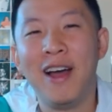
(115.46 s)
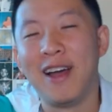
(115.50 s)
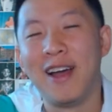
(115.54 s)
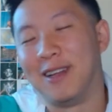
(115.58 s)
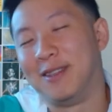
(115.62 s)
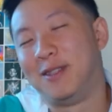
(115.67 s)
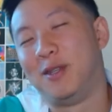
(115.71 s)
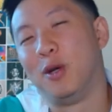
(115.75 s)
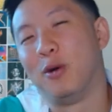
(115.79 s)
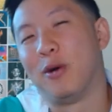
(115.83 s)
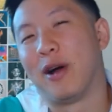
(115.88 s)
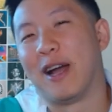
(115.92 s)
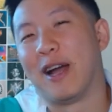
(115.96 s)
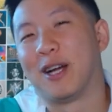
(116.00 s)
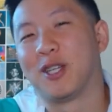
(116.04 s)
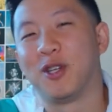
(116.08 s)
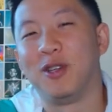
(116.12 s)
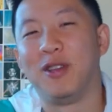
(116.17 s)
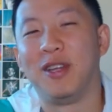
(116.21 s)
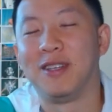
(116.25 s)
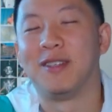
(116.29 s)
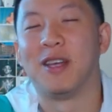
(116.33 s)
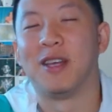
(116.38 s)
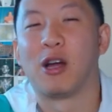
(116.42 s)
and two, I actually
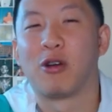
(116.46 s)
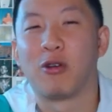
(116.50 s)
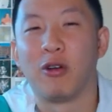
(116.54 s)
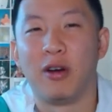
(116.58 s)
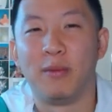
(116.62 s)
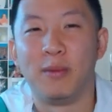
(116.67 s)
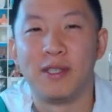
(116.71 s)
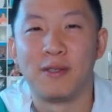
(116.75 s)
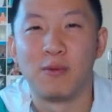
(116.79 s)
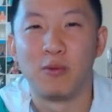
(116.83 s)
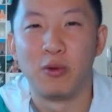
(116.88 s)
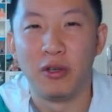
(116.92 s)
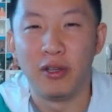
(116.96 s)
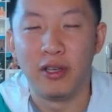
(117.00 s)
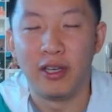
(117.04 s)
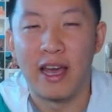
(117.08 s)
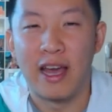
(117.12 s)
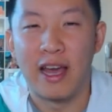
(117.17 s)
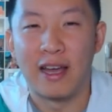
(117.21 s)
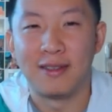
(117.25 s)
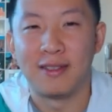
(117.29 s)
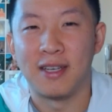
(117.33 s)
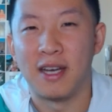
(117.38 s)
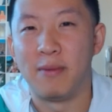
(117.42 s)
think Zekrom is really
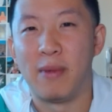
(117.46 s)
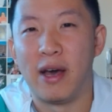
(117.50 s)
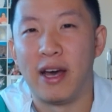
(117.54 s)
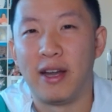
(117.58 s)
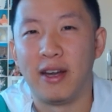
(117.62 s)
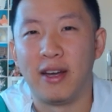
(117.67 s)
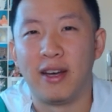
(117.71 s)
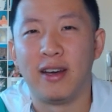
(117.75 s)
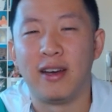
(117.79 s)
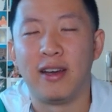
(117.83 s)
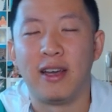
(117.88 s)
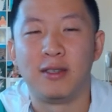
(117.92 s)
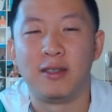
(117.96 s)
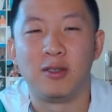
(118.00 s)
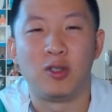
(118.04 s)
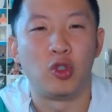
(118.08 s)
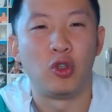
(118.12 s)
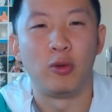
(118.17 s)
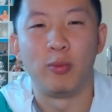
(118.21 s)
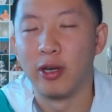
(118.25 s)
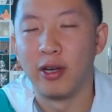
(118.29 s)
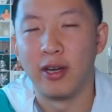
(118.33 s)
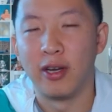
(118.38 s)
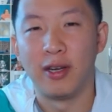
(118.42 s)
anti-meta and
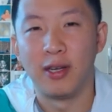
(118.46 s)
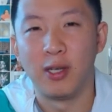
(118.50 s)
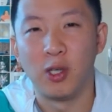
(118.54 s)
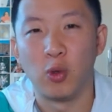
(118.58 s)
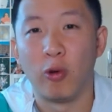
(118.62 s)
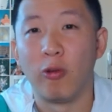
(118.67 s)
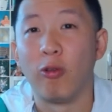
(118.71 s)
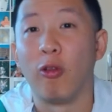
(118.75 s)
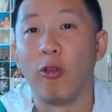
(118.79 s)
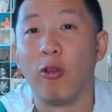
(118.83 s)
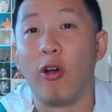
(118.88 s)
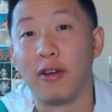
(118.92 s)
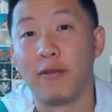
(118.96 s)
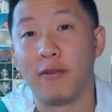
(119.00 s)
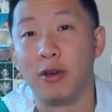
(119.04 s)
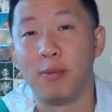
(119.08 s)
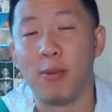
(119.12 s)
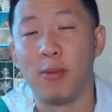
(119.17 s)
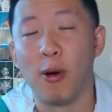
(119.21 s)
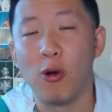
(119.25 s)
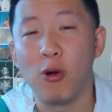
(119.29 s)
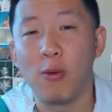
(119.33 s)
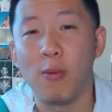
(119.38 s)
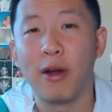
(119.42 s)
super good into a lot of good
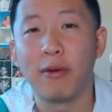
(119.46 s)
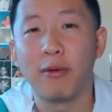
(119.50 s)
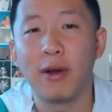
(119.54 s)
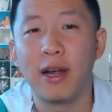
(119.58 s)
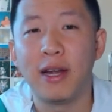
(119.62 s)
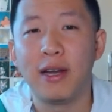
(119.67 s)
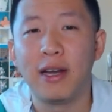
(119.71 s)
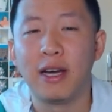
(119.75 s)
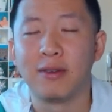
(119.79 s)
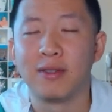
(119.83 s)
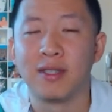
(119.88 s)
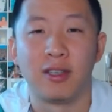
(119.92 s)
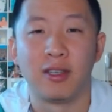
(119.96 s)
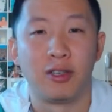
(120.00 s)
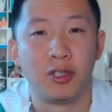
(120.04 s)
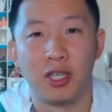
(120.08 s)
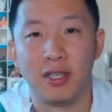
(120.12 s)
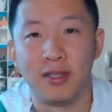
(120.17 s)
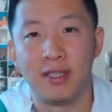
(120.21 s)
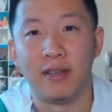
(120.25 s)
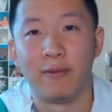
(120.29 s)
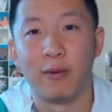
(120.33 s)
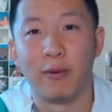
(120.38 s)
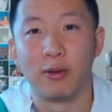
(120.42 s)
Pokemon right now, such
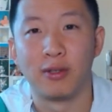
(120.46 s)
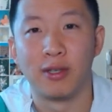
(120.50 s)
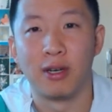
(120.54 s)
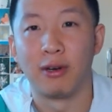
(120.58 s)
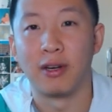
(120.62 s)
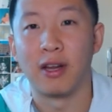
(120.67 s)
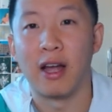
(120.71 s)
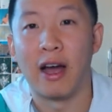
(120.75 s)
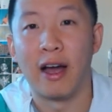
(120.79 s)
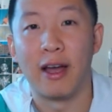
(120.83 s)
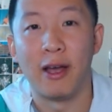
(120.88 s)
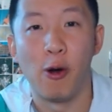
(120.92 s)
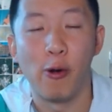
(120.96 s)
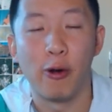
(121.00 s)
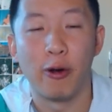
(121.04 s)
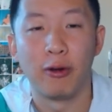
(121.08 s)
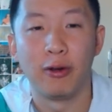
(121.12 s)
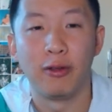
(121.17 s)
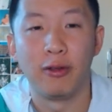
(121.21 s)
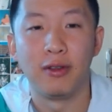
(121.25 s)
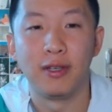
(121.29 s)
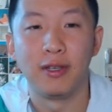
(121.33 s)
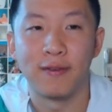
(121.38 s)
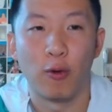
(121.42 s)
as Yveltal and Kyogre
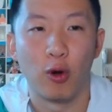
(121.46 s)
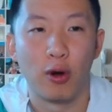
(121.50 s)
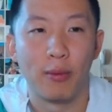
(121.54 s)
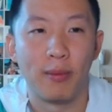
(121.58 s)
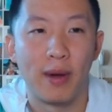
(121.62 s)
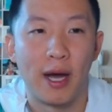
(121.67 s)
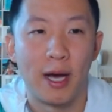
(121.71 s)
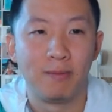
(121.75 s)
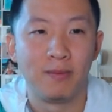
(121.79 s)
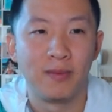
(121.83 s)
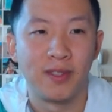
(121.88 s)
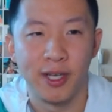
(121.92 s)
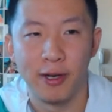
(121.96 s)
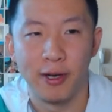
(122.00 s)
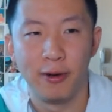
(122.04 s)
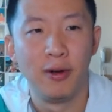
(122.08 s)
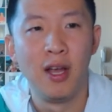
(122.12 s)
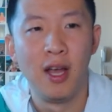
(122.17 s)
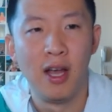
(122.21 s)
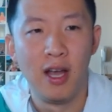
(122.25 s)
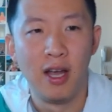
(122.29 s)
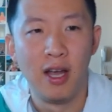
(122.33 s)
in this format. So